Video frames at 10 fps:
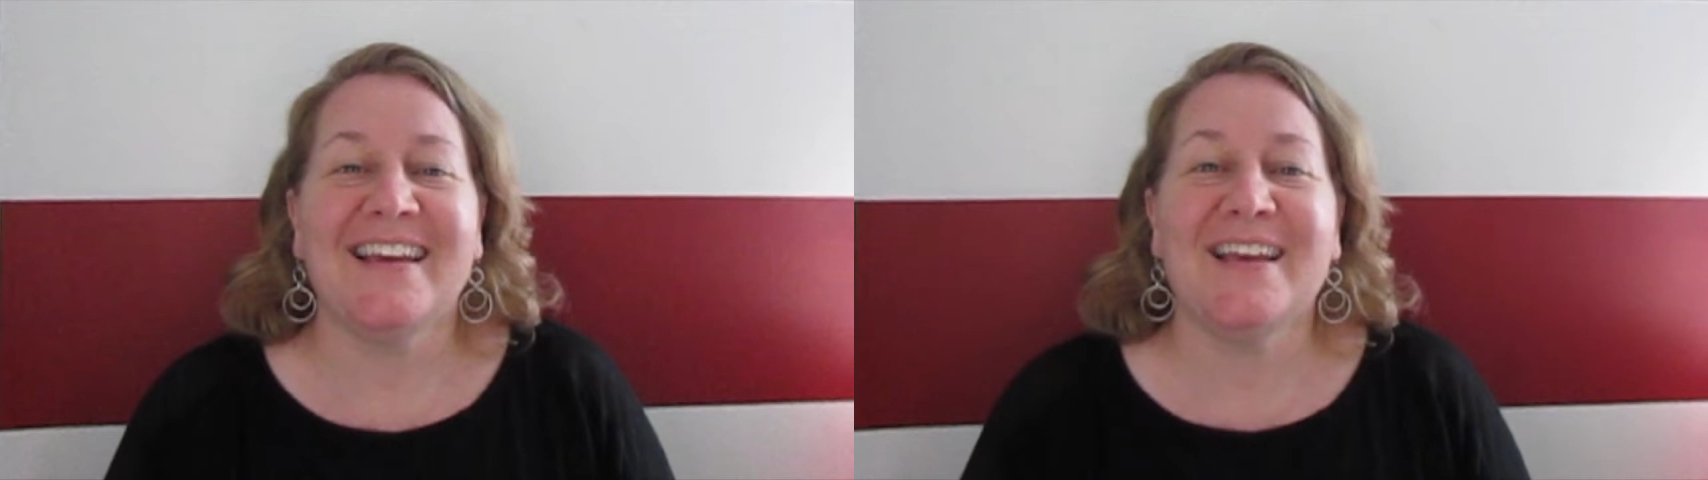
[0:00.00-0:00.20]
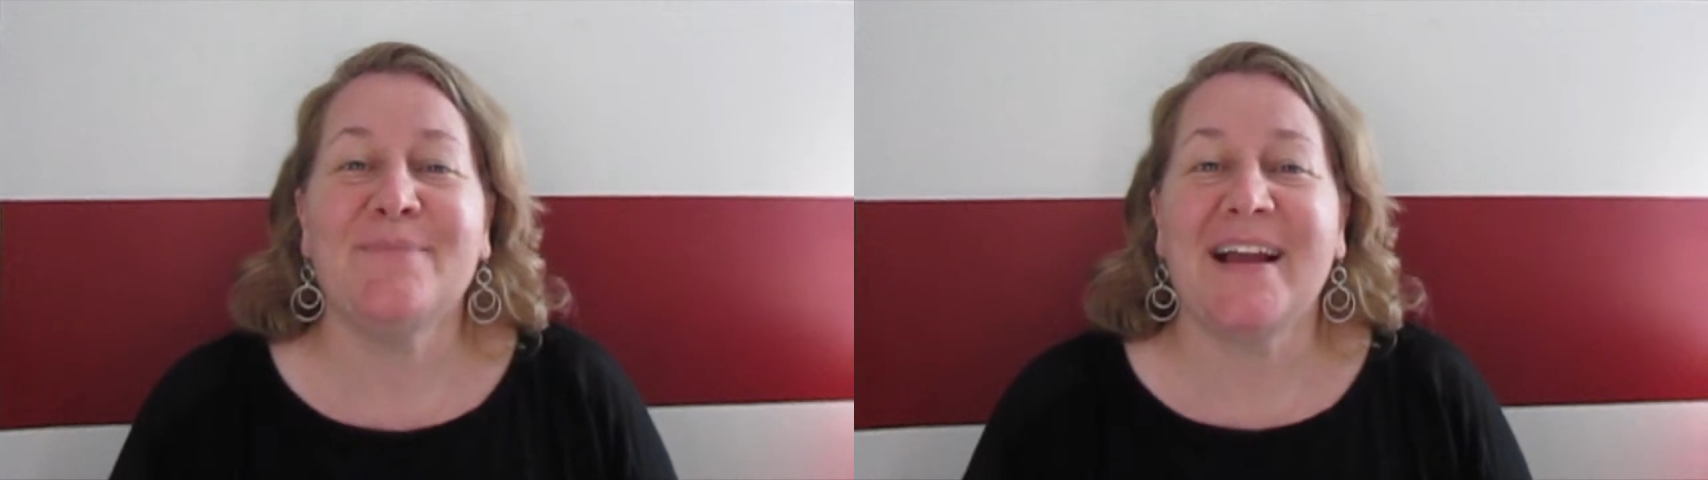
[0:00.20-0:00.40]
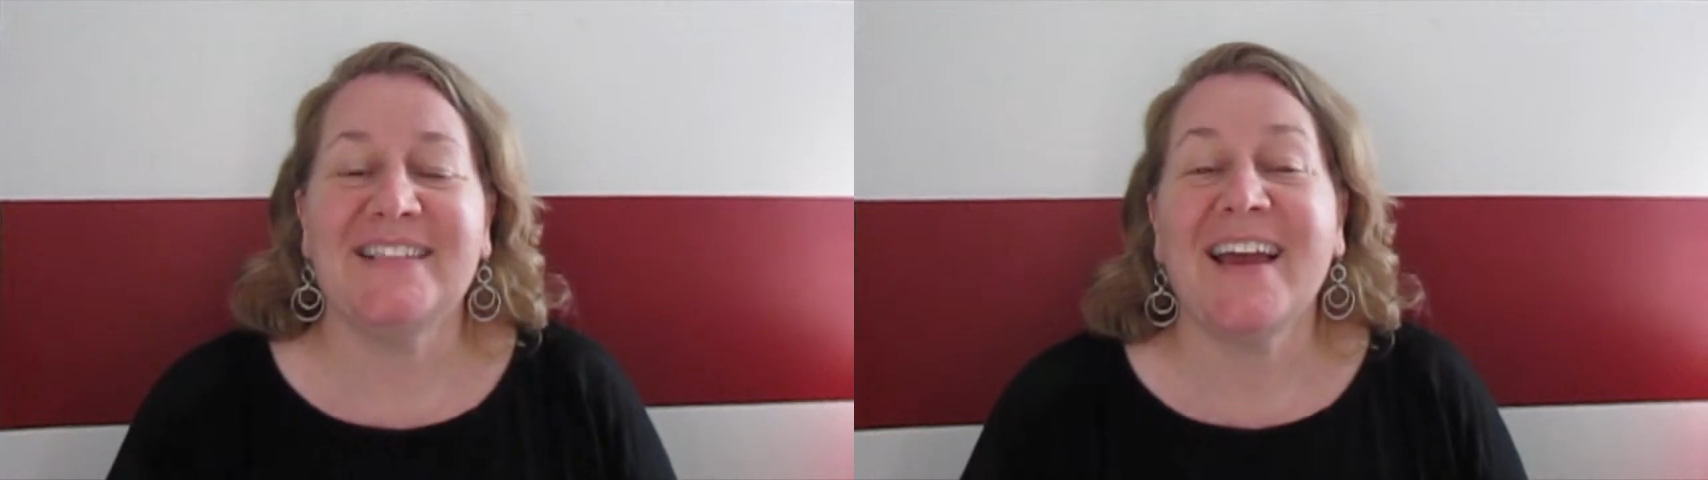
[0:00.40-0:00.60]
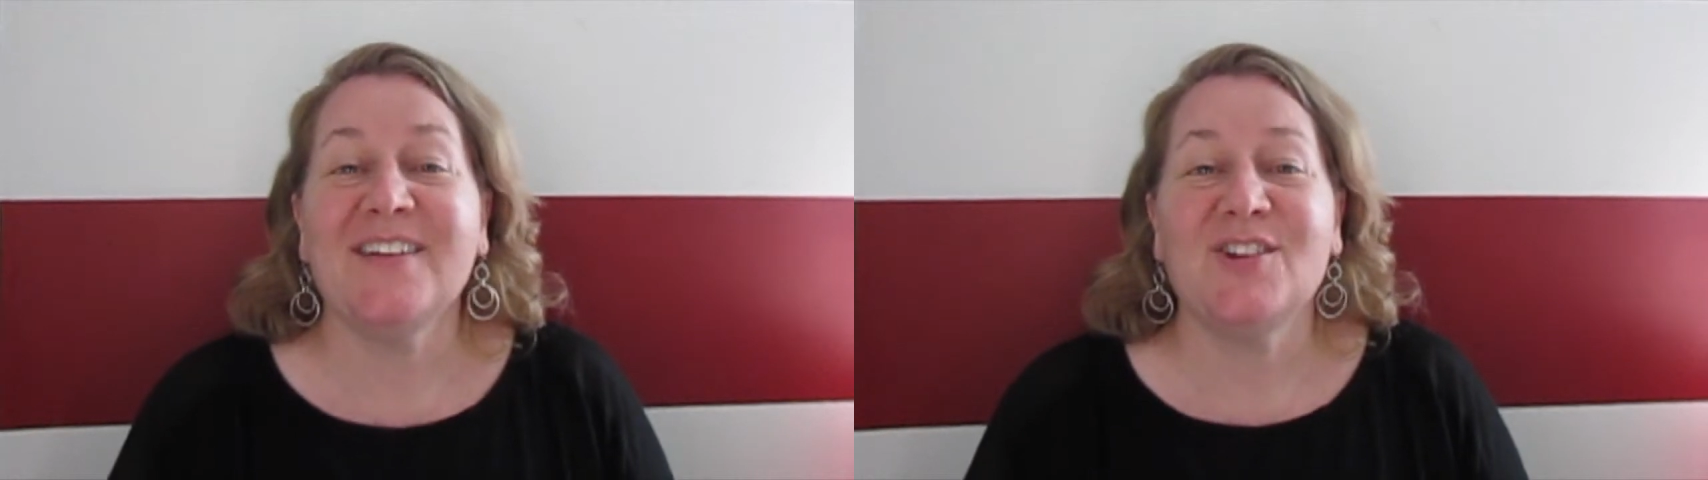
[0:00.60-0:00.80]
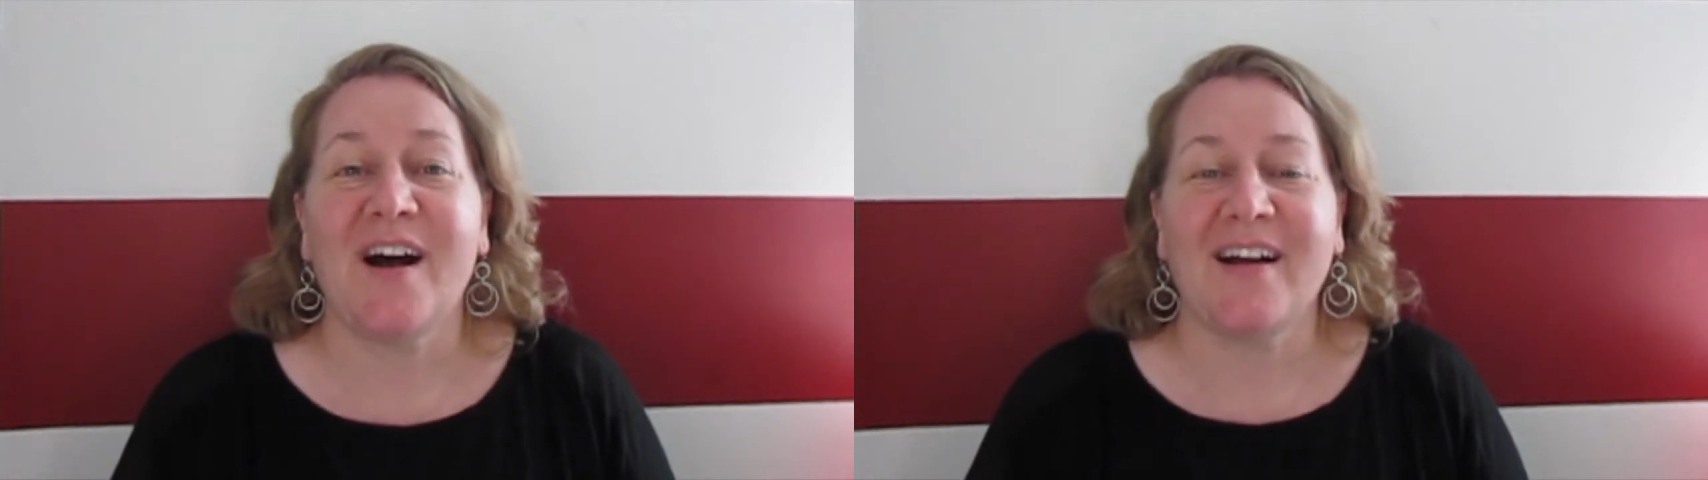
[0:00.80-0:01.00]
In my
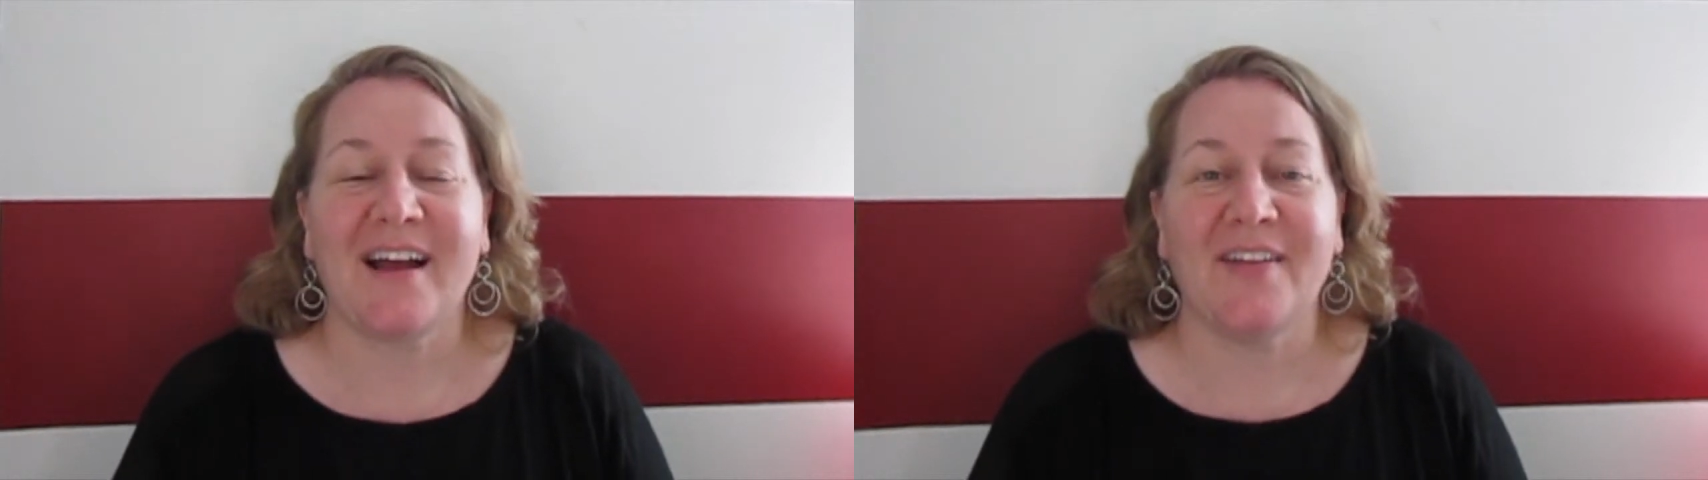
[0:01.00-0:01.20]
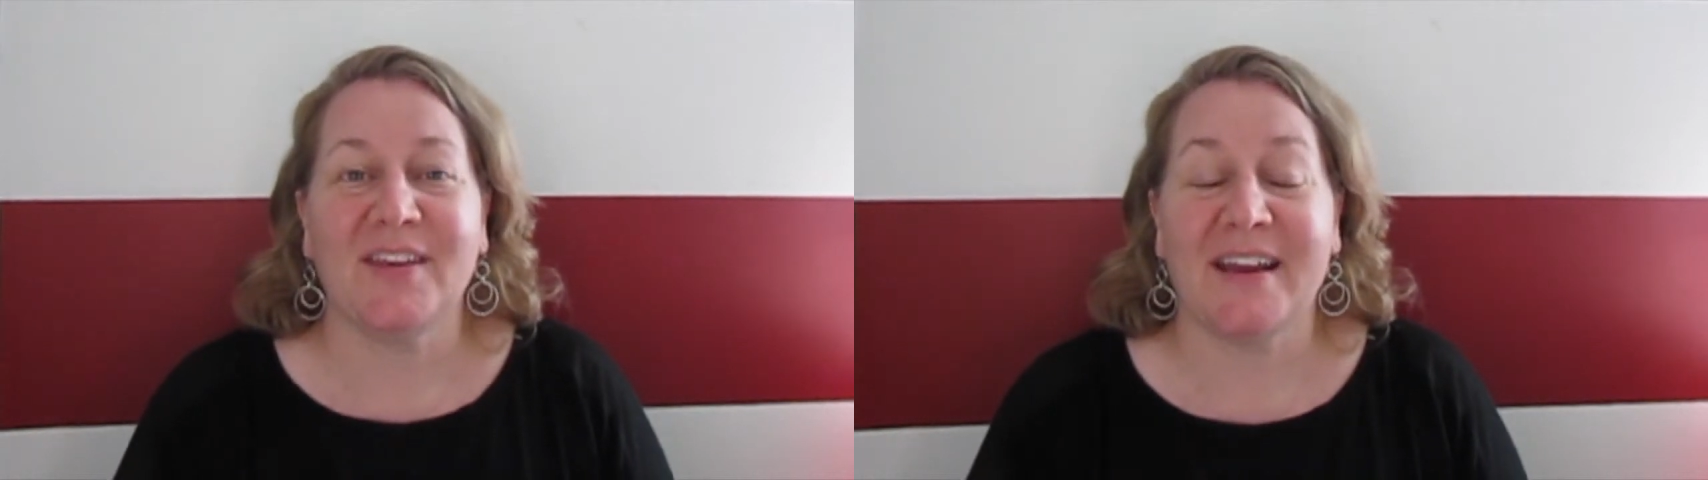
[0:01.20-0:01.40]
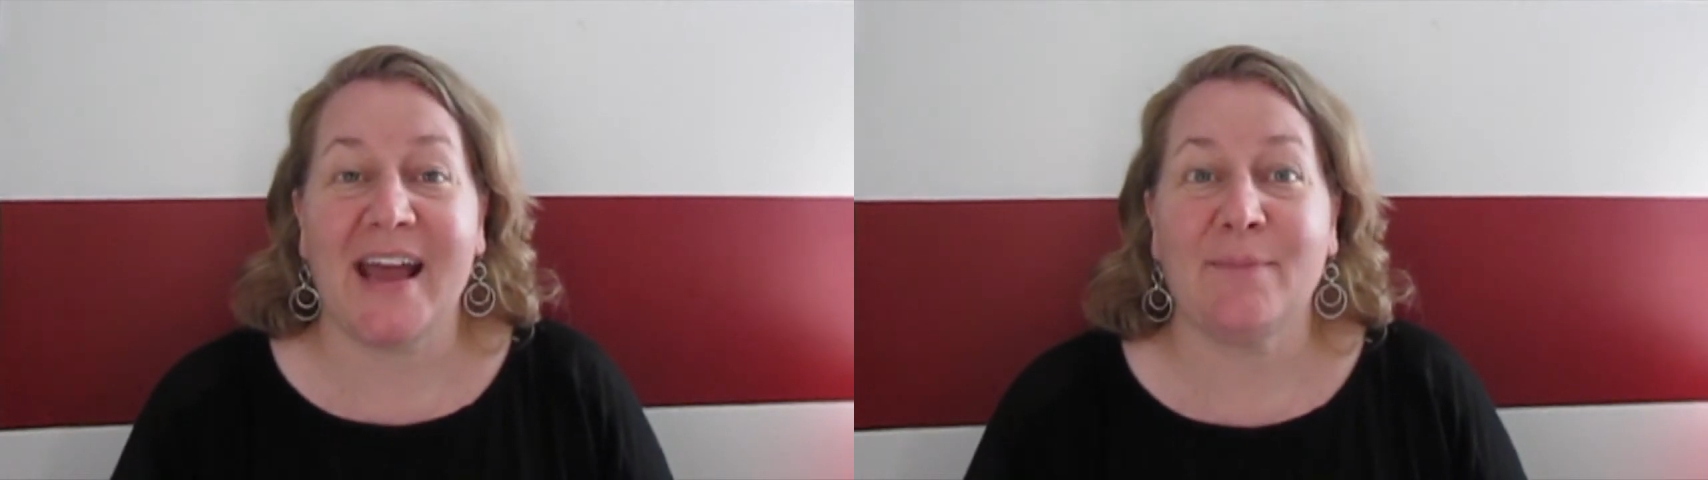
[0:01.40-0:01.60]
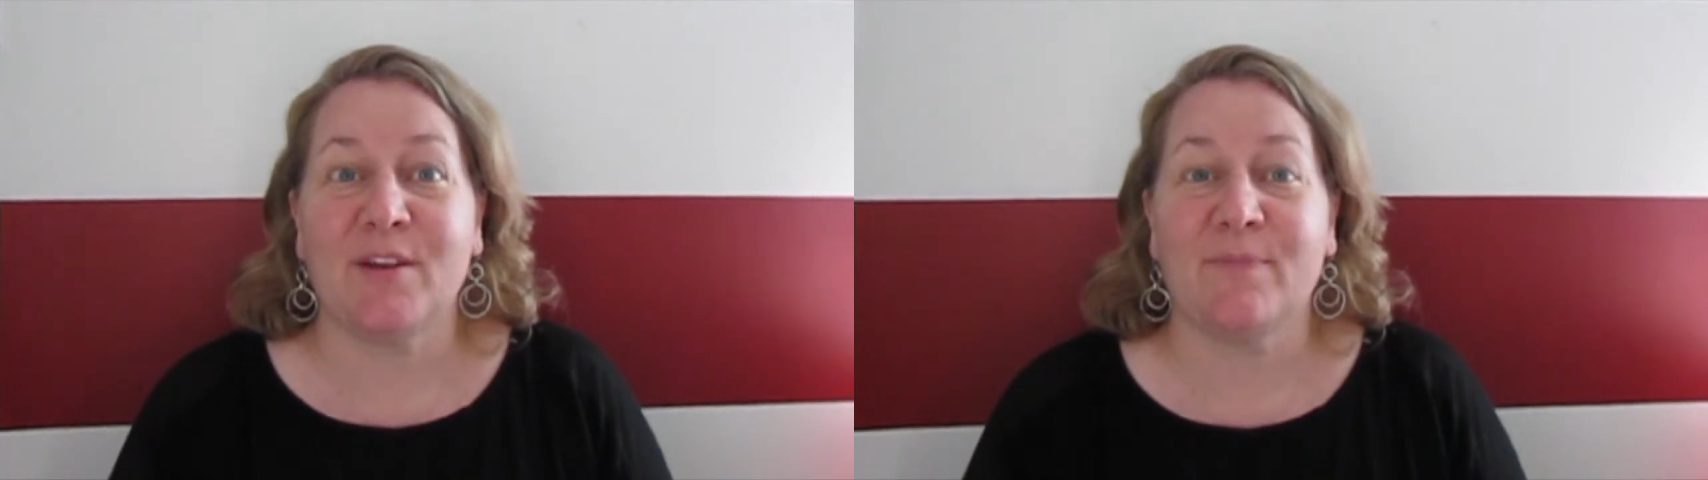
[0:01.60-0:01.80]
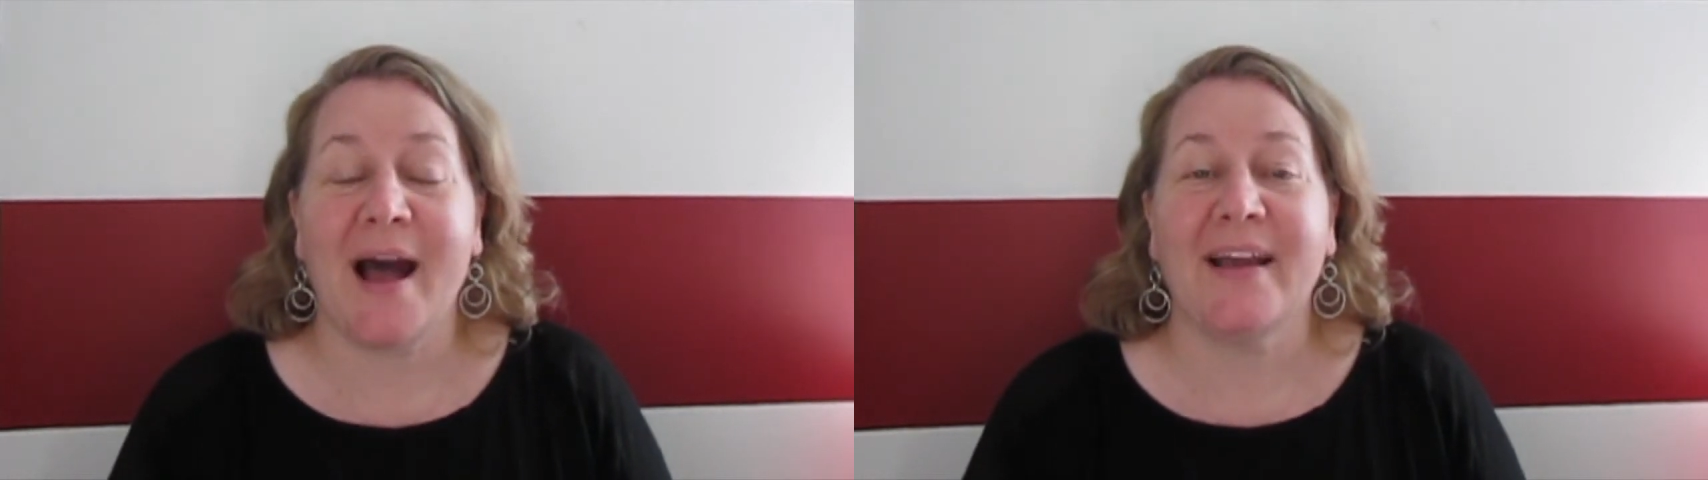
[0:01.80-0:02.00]
TED Talk on the
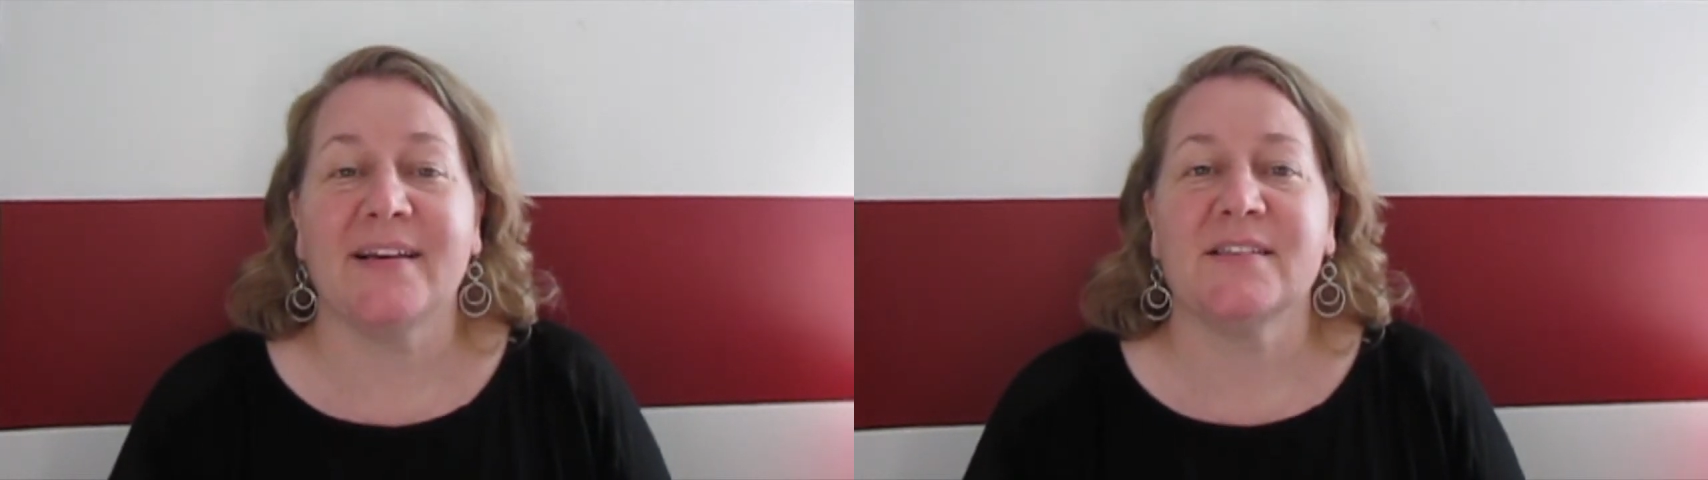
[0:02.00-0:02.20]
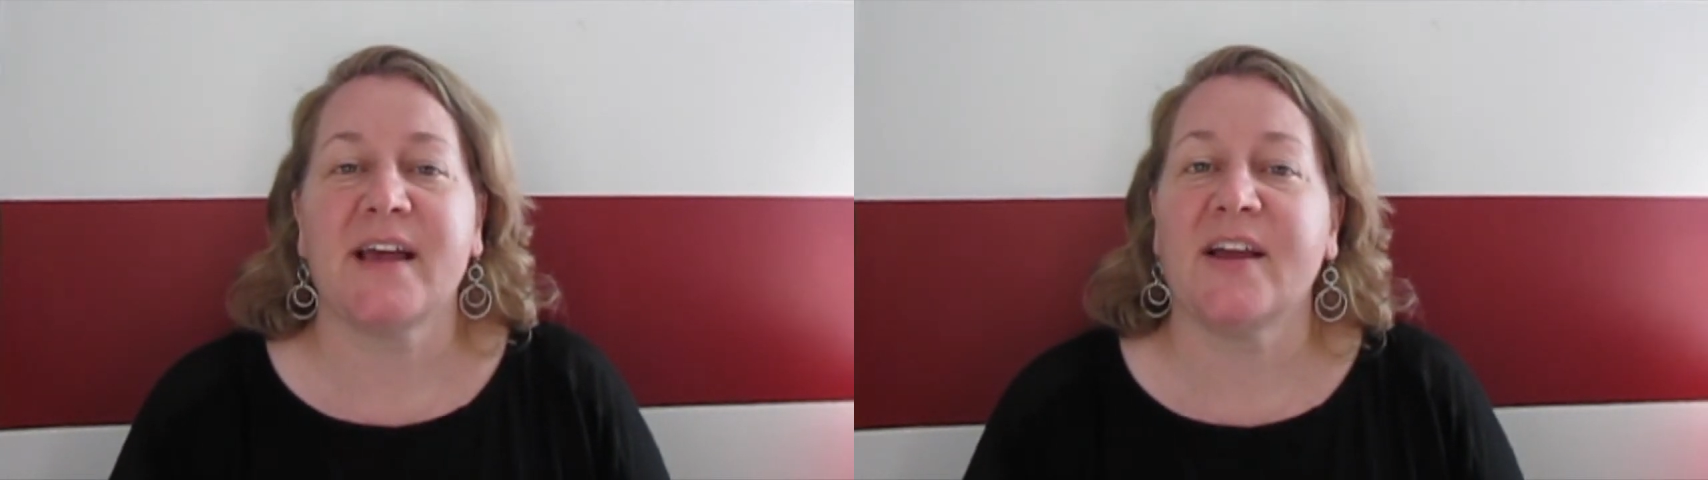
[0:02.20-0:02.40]
anatomy of bias,